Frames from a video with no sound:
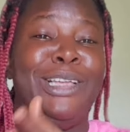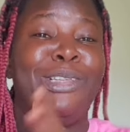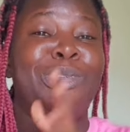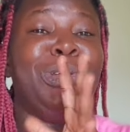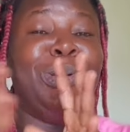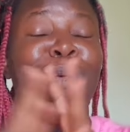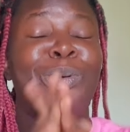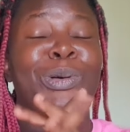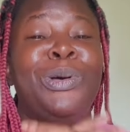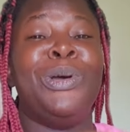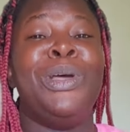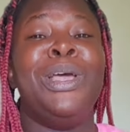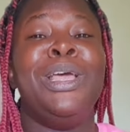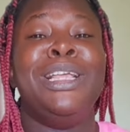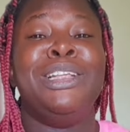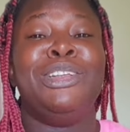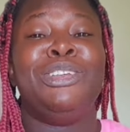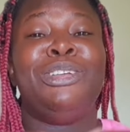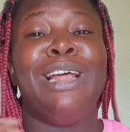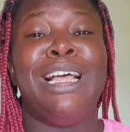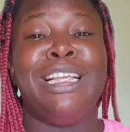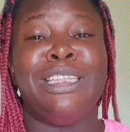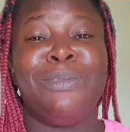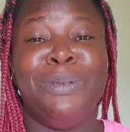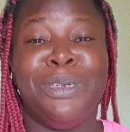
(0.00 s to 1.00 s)
so
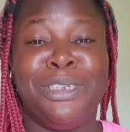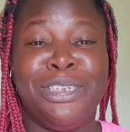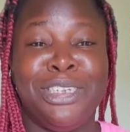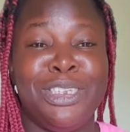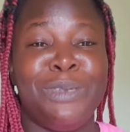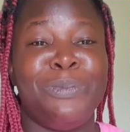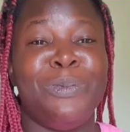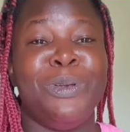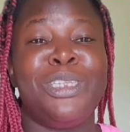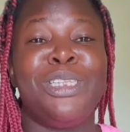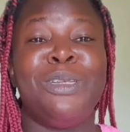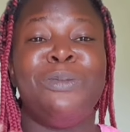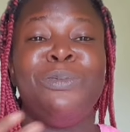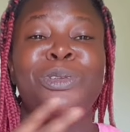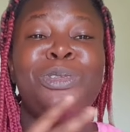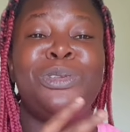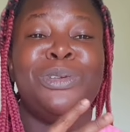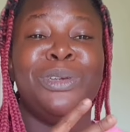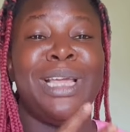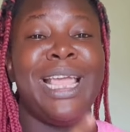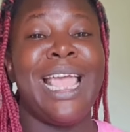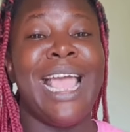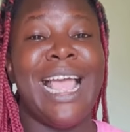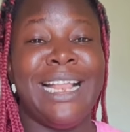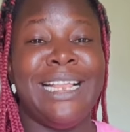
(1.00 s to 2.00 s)
try as much as possible to
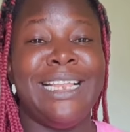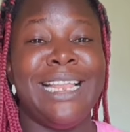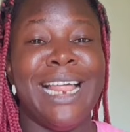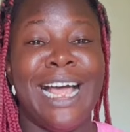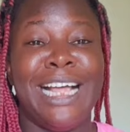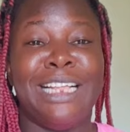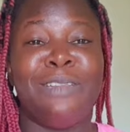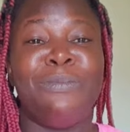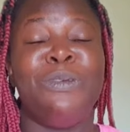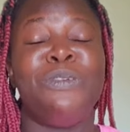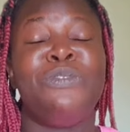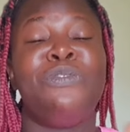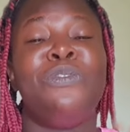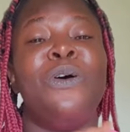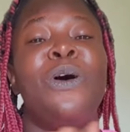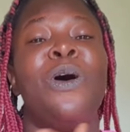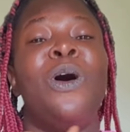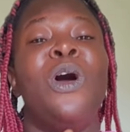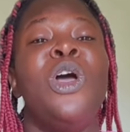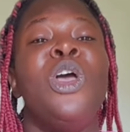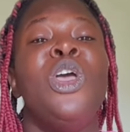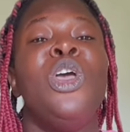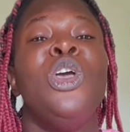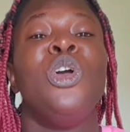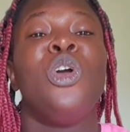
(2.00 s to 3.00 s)
get that before
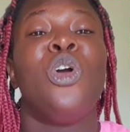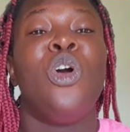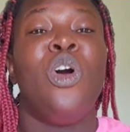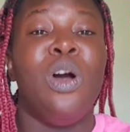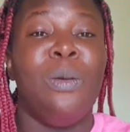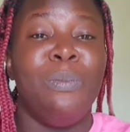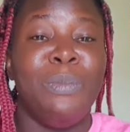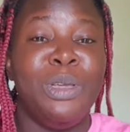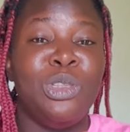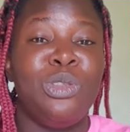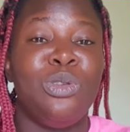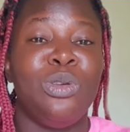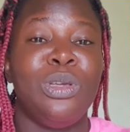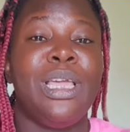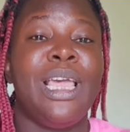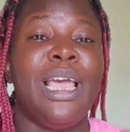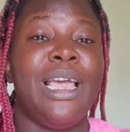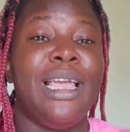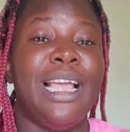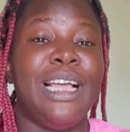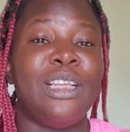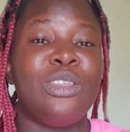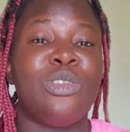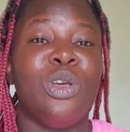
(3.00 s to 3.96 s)
coming to Kenya.